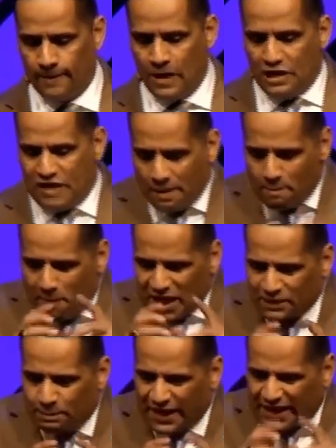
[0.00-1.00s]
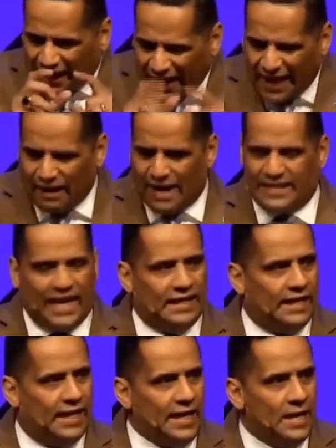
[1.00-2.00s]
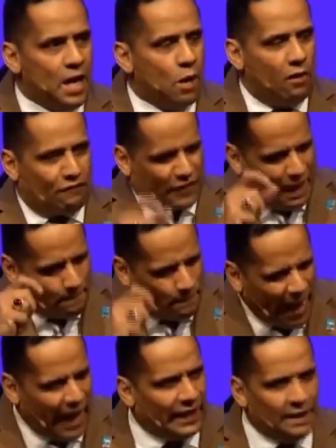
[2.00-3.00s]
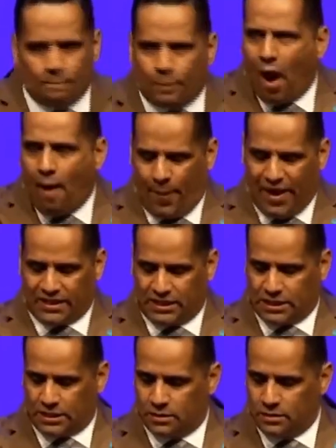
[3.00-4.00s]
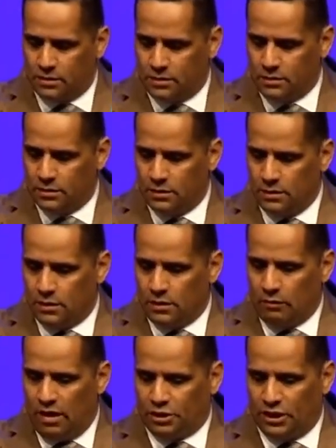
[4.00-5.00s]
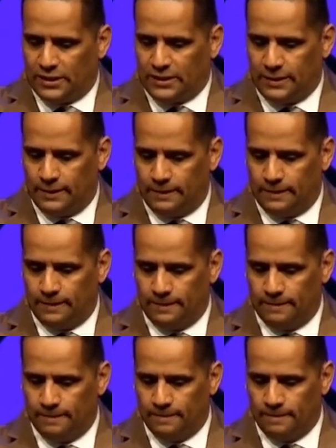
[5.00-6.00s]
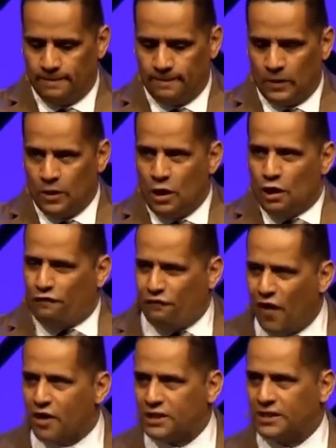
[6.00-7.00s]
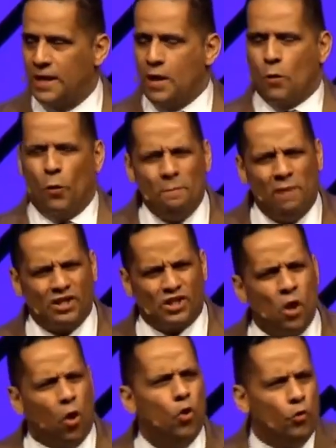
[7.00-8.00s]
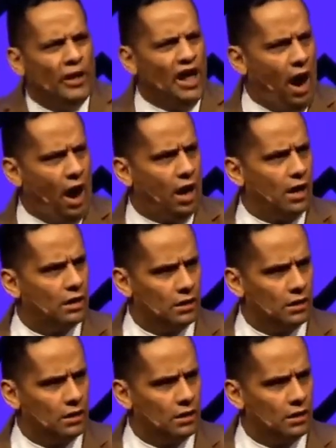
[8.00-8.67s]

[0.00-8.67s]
There must be clear identity with compelling purpose. Watch this. First, we must know who we are.